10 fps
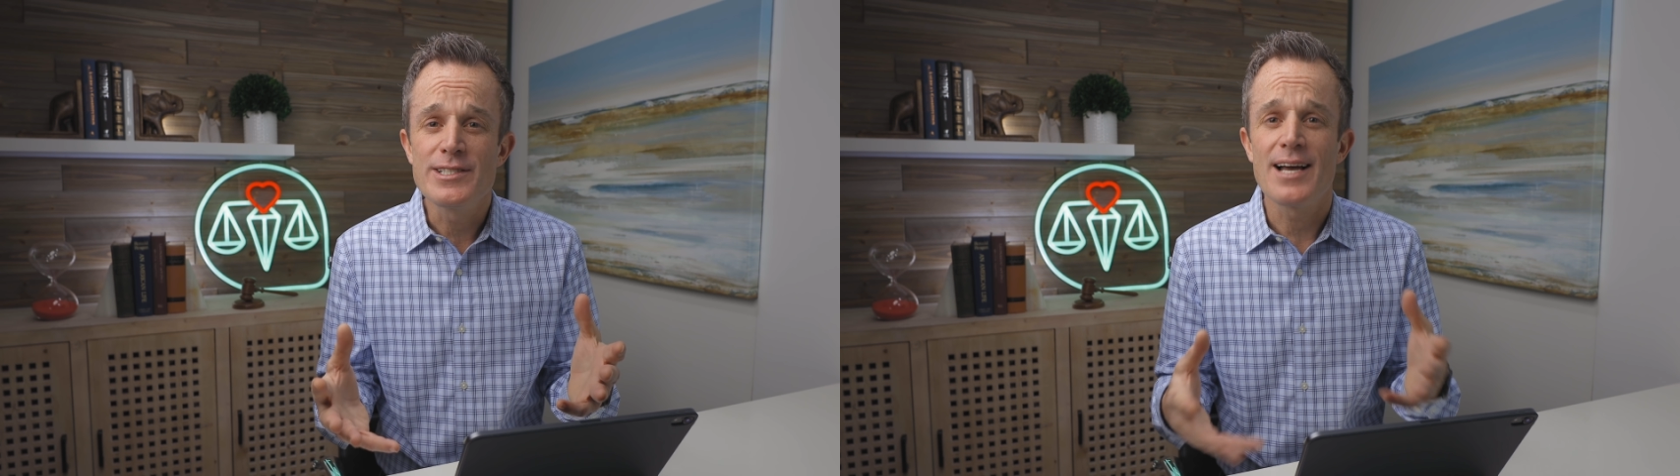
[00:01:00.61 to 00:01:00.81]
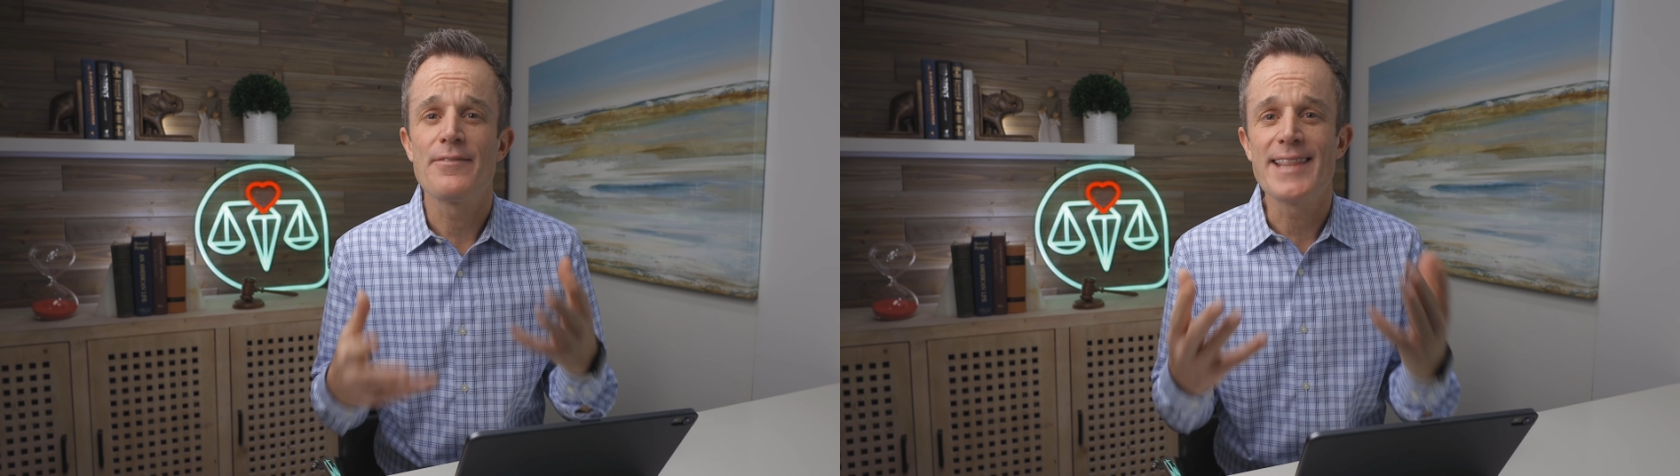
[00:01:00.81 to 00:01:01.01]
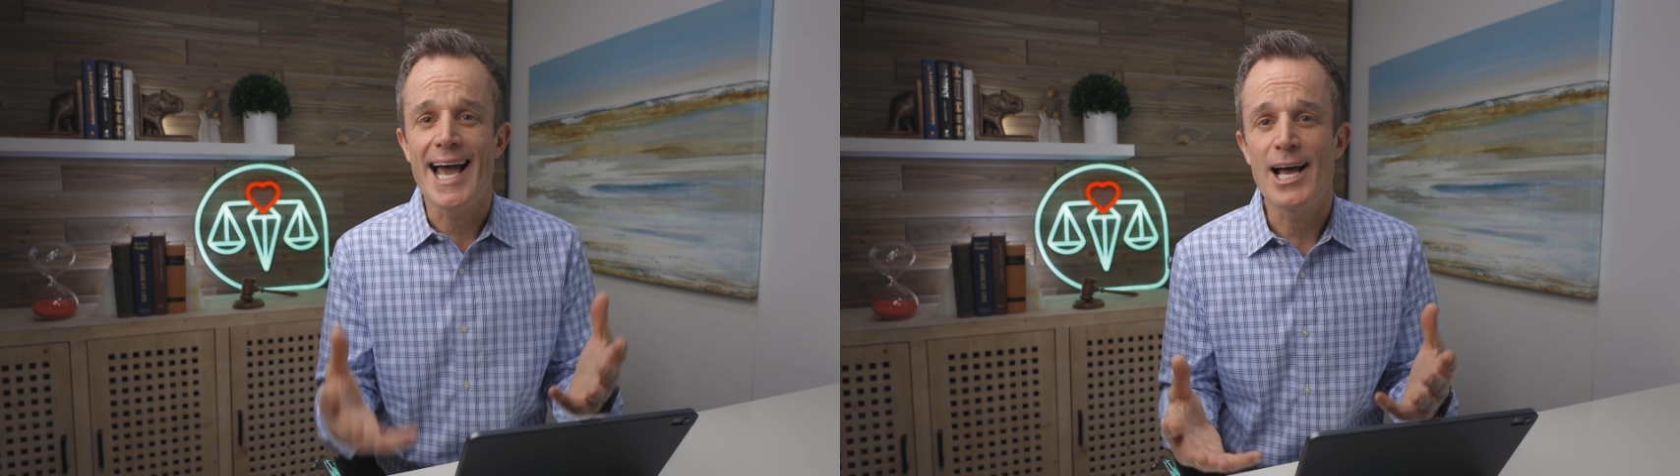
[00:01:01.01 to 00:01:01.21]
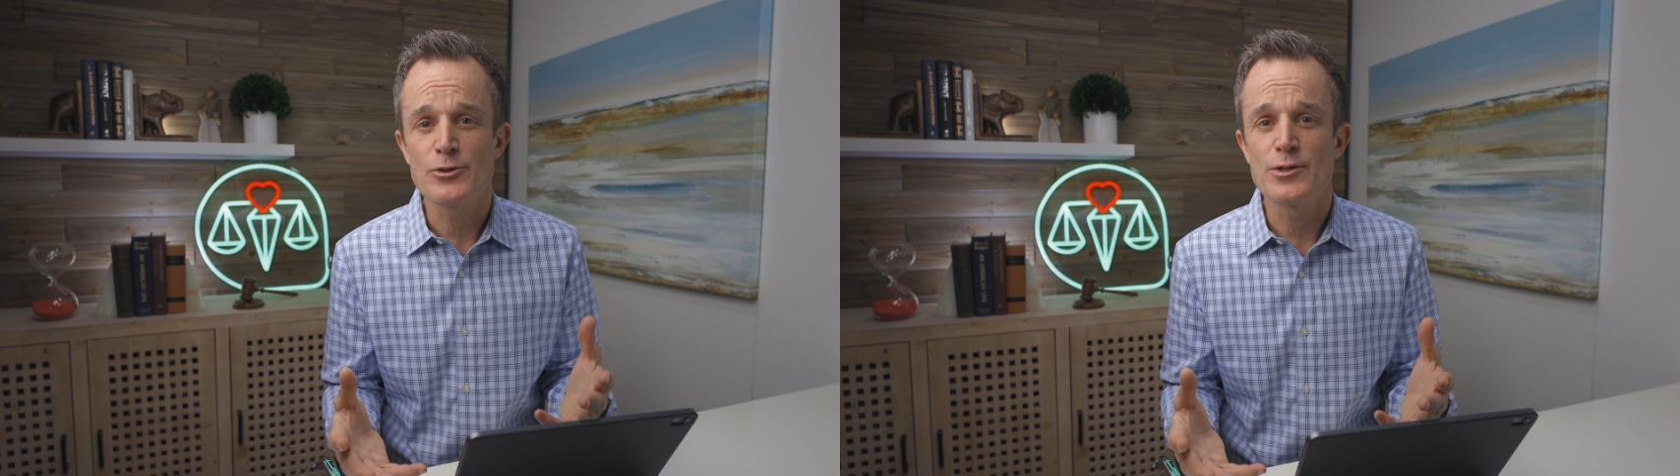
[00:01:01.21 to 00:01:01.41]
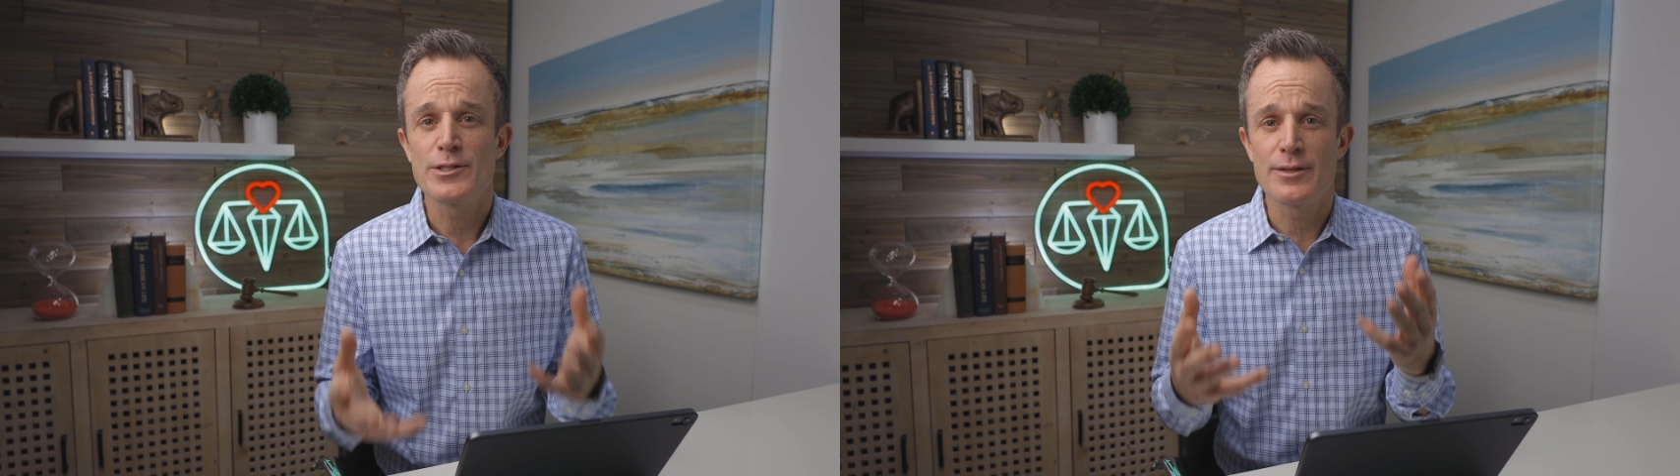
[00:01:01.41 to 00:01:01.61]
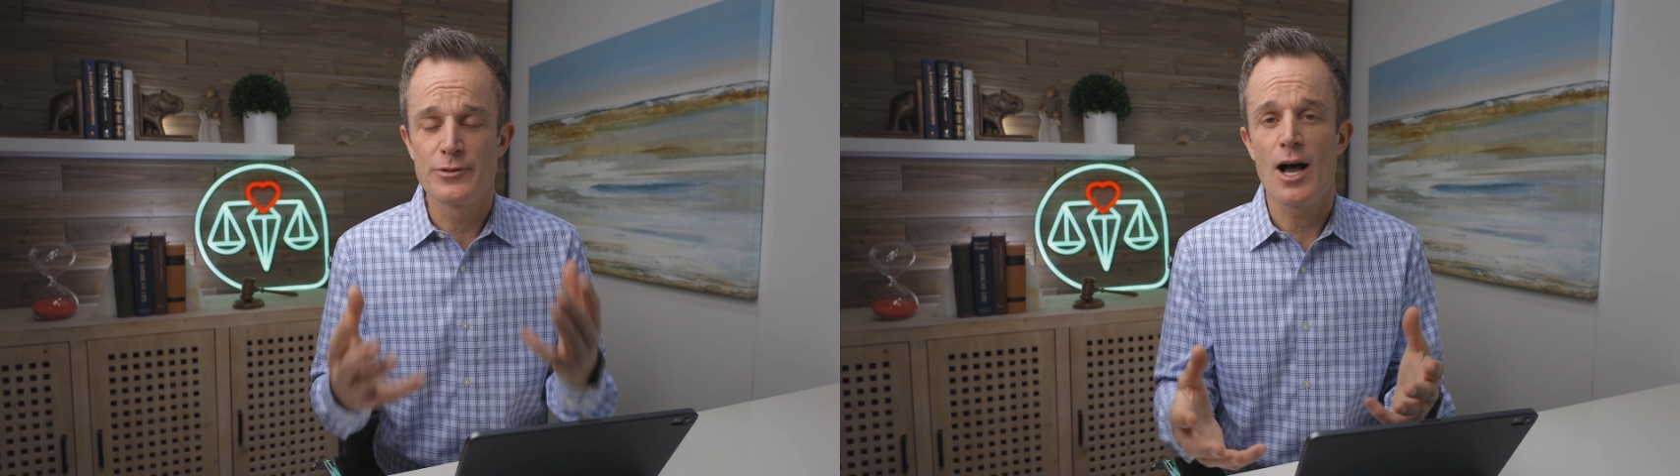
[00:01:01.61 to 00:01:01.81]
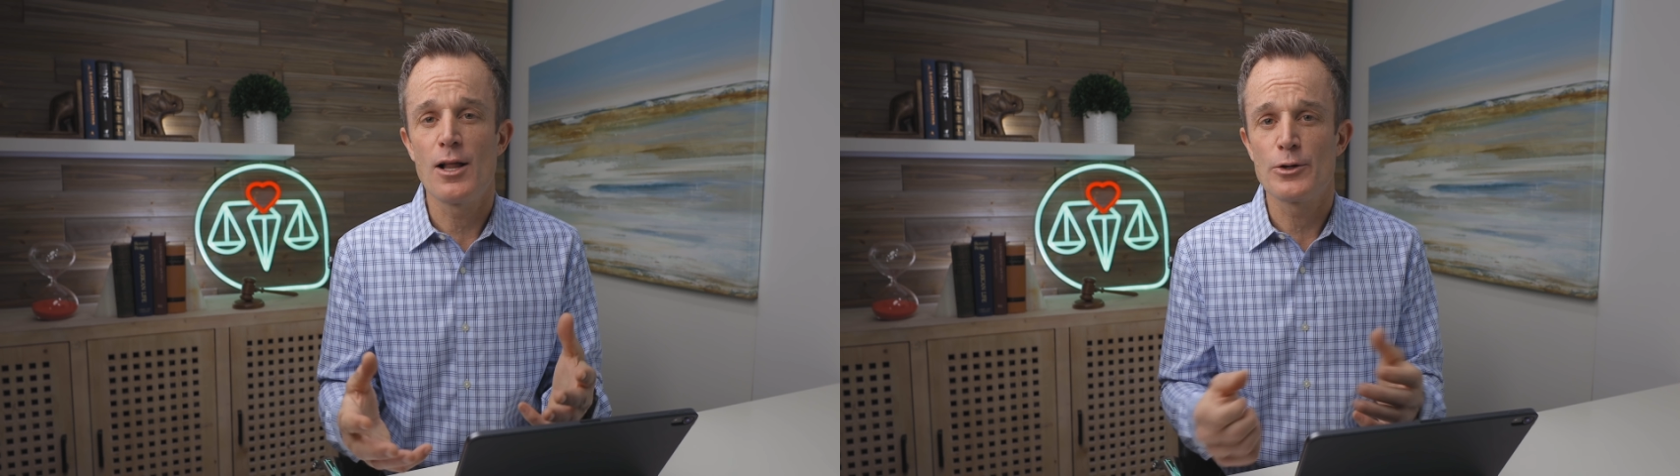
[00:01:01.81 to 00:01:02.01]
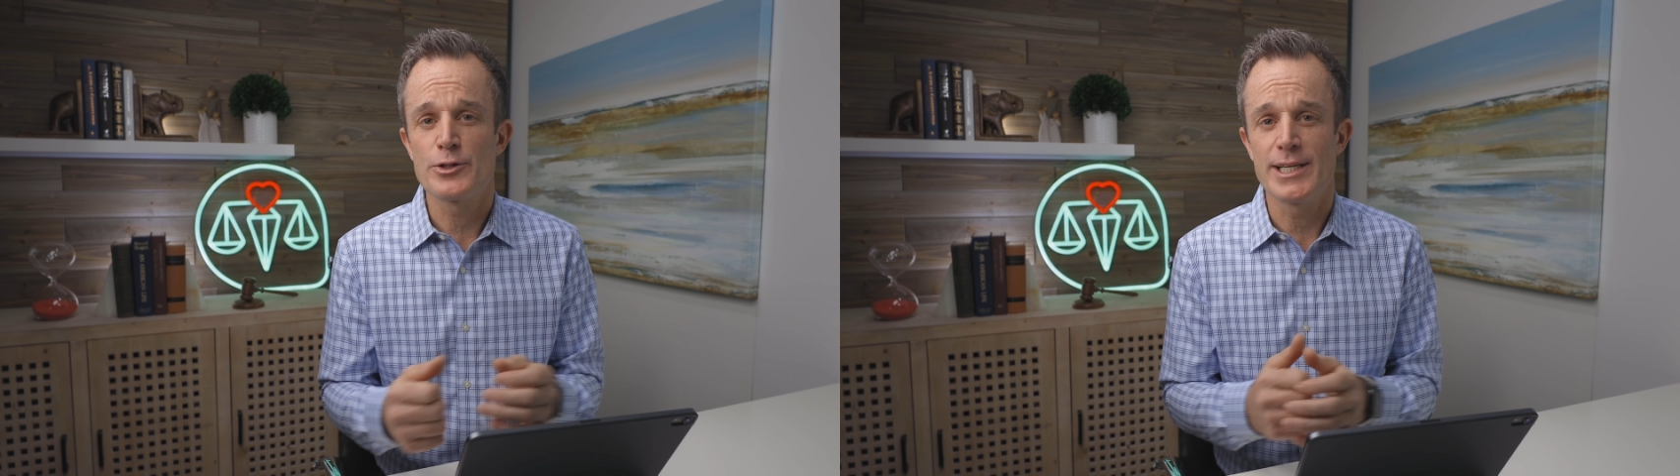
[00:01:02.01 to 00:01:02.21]
of thousands of
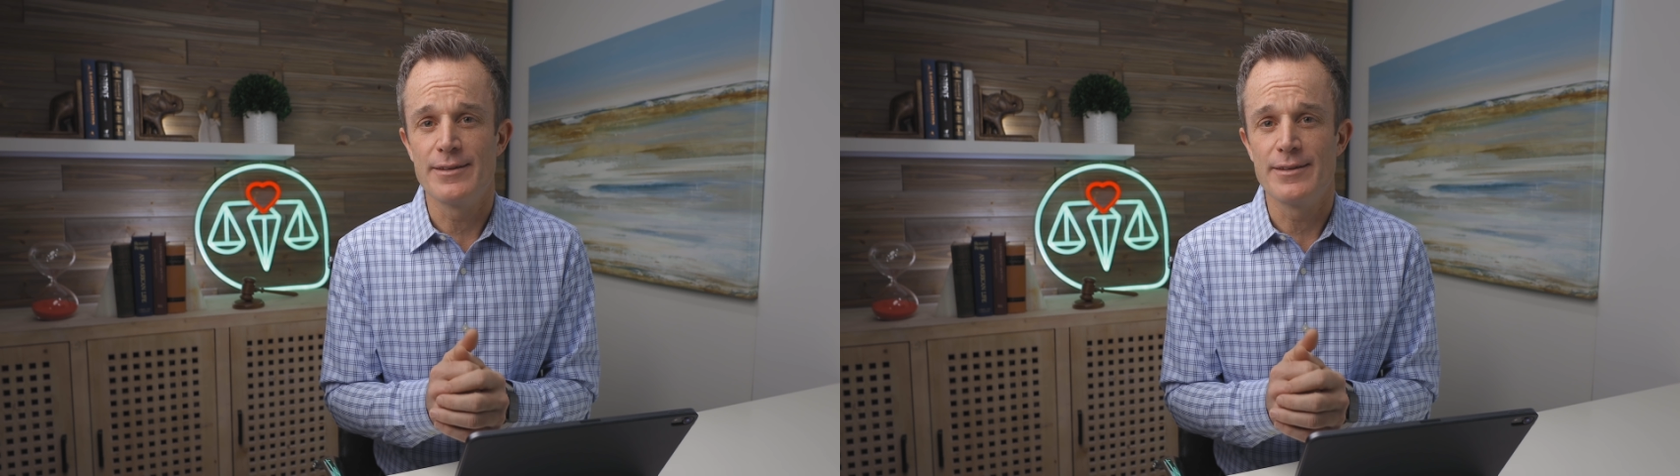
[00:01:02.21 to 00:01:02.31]
dollars